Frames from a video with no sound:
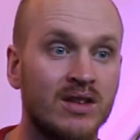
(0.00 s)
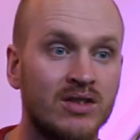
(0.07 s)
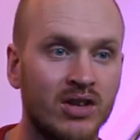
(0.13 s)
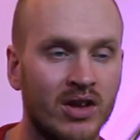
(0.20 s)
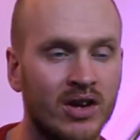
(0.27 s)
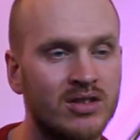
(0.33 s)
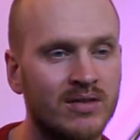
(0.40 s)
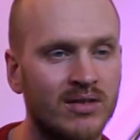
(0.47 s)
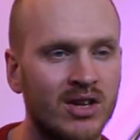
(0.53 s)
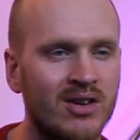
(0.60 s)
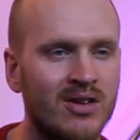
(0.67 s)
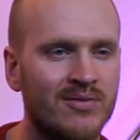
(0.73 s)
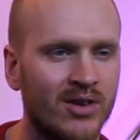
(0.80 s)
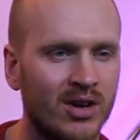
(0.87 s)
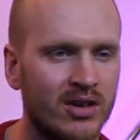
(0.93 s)
So those of you
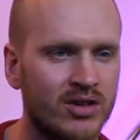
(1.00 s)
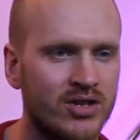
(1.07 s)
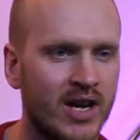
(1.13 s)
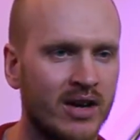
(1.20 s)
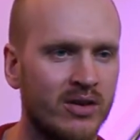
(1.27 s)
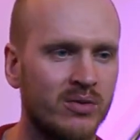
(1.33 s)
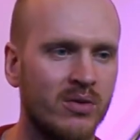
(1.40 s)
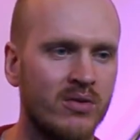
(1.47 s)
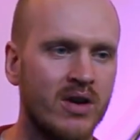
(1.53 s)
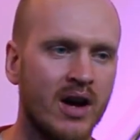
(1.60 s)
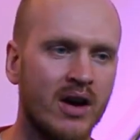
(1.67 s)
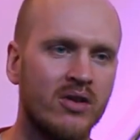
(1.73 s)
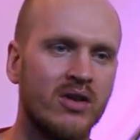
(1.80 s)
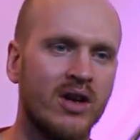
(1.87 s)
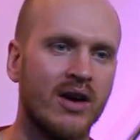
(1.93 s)
who follow the channel will
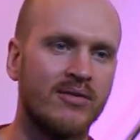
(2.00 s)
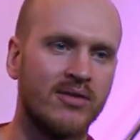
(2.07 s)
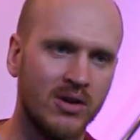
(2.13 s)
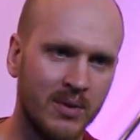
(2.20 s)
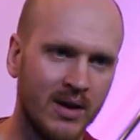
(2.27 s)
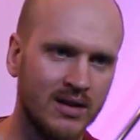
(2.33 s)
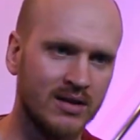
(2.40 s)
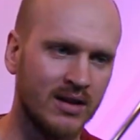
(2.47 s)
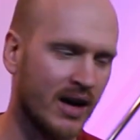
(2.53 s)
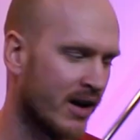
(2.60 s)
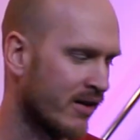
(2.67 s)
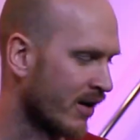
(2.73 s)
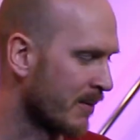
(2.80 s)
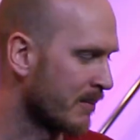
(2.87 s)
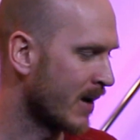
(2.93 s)
know that a few weeks
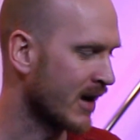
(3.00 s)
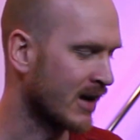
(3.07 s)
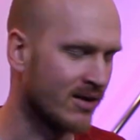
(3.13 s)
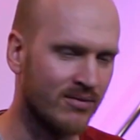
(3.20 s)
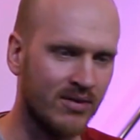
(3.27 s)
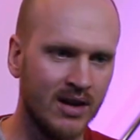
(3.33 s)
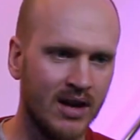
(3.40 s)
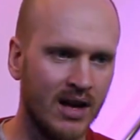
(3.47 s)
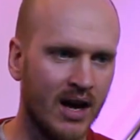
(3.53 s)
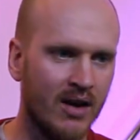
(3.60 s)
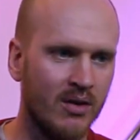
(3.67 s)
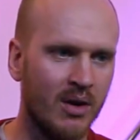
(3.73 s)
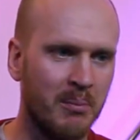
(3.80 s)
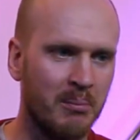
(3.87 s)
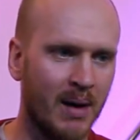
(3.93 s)
ago I made a
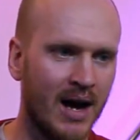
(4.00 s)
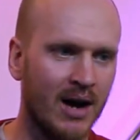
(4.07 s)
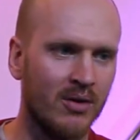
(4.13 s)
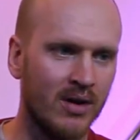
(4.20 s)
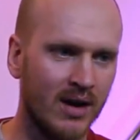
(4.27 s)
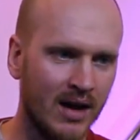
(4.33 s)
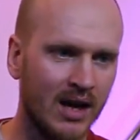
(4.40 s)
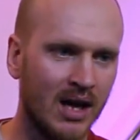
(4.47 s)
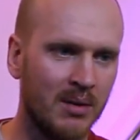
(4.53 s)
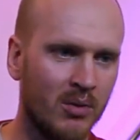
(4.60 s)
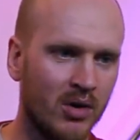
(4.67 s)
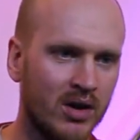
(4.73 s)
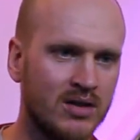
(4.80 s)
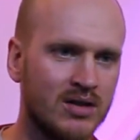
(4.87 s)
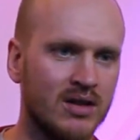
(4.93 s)
video about in-ear
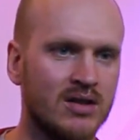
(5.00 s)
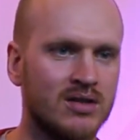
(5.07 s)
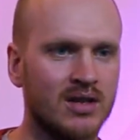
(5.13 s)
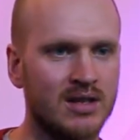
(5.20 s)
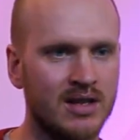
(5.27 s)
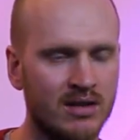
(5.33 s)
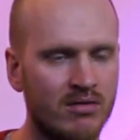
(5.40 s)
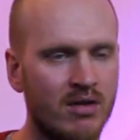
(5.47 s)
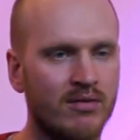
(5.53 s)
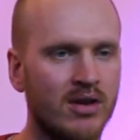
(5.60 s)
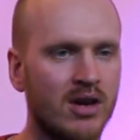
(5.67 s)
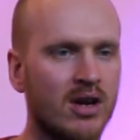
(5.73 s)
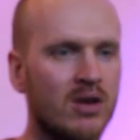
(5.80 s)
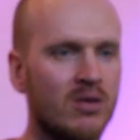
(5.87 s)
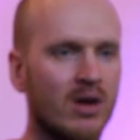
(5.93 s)
monitors. I did a
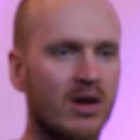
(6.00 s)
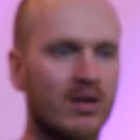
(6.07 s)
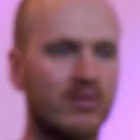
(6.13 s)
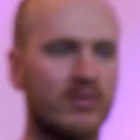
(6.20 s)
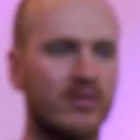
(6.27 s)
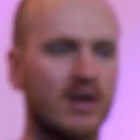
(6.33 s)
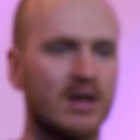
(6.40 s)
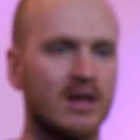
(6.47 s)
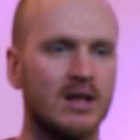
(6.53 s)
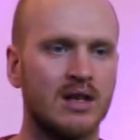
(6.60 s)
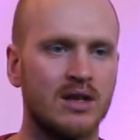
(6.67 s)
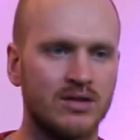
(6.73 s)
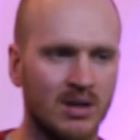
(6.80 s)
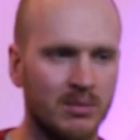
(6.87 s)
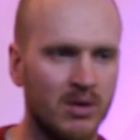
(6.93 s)
review of
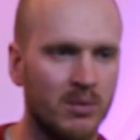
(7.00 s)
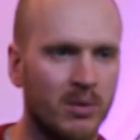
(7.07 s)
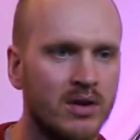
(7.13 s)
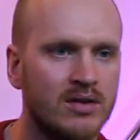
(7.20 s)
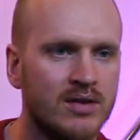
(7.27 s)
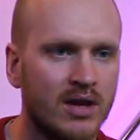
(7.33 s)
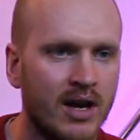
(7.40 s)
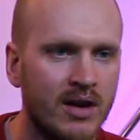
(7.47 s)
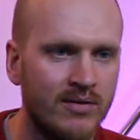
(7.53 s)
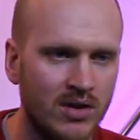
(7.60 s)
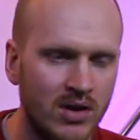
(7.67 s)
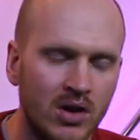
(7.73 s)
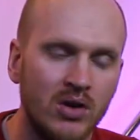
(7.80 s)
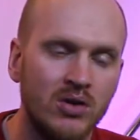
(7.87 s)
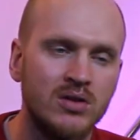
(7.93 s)
some of the ones that I've
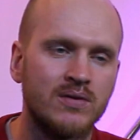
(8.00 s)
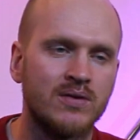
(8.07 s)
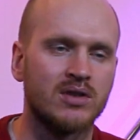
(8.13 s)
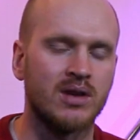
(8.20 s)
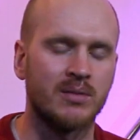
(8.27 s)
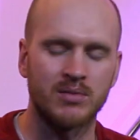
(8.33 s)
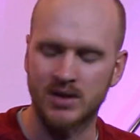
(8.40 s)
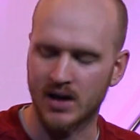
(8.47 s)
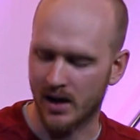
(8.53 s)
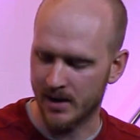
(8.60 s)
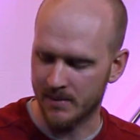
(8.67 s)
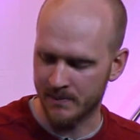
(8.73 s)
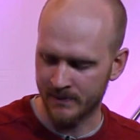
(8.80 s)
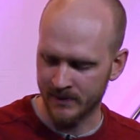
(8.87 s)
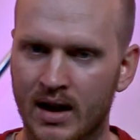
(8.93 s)
used for some
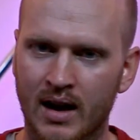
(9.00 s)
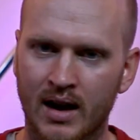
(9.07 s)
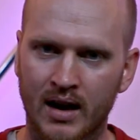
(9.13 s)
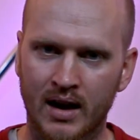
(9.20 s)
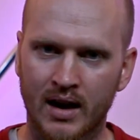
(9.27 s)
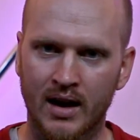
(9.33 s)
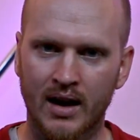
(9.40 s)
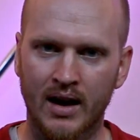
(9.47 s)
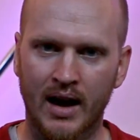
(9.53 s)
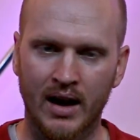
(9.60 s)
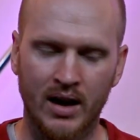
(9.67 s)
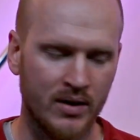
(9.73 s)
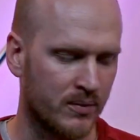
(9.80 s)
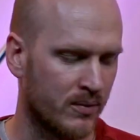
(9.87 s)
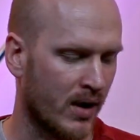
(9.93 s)
time,
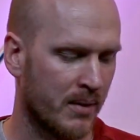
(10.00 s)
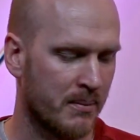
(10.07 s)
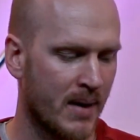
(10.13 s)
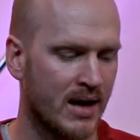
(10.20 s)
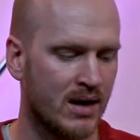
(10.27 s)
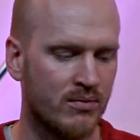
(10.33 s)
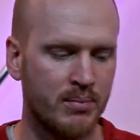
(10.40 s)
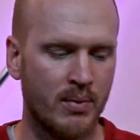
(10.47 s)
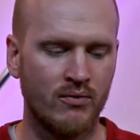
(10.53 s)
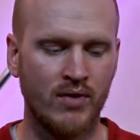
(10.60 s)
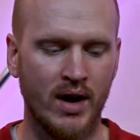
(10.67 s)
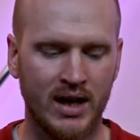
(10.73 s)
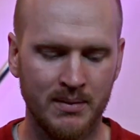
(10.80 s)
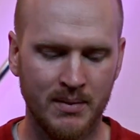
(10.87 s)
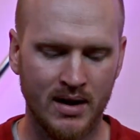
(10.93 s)
and I made a
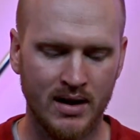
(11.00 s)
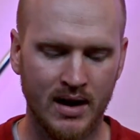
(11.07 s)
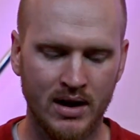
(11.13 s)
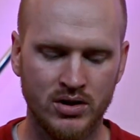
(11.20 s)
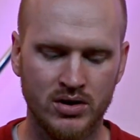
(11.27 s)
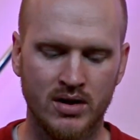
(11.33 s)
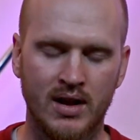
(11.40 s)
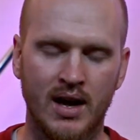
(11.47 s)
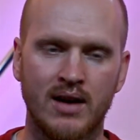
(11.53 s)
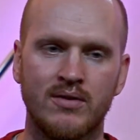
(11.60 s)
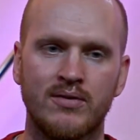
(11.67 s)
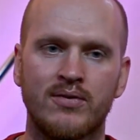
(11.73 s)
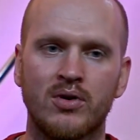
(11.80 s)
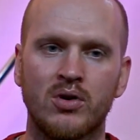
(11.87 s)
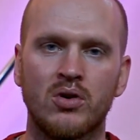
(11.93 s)
recommendation
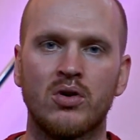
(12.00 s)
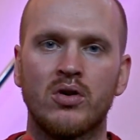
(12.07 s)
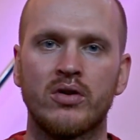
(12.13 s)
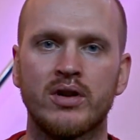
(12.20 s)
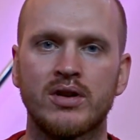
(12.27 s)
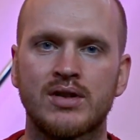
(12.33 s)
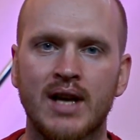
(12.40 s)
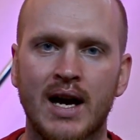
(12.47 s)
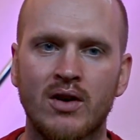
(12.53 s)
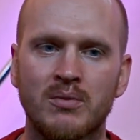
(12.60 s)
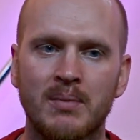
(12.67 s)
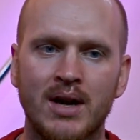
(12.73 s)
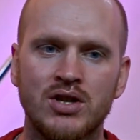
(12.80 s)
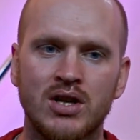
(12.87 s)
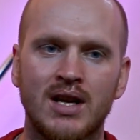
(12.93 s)
then for the
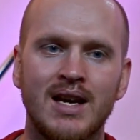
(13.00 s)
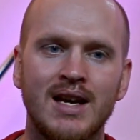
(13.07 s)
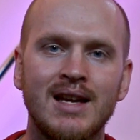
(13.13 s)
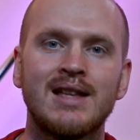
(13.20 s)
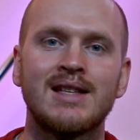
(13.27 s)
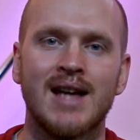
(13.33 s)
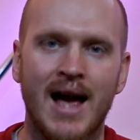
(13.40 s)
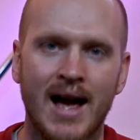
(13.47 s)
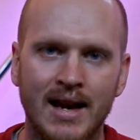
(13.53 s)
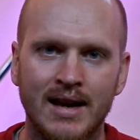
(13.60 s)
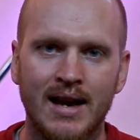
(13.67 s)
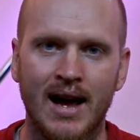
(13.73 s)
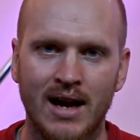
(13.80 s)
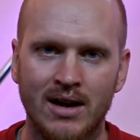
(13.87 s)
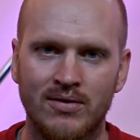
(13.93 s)
SoundMagic
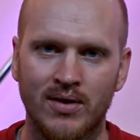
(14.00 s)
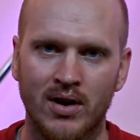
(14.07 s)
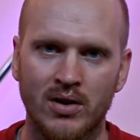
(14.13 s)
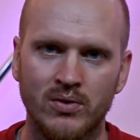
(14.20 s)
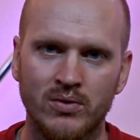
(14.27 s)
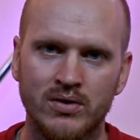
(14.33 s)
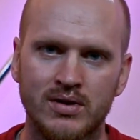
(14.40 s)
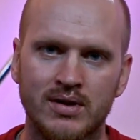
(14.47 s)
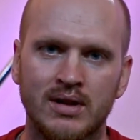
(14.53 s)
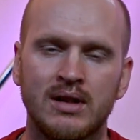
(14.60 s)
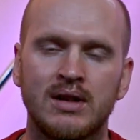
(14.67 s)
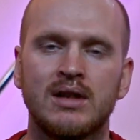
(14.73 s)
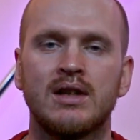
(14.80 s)
E11 headphones.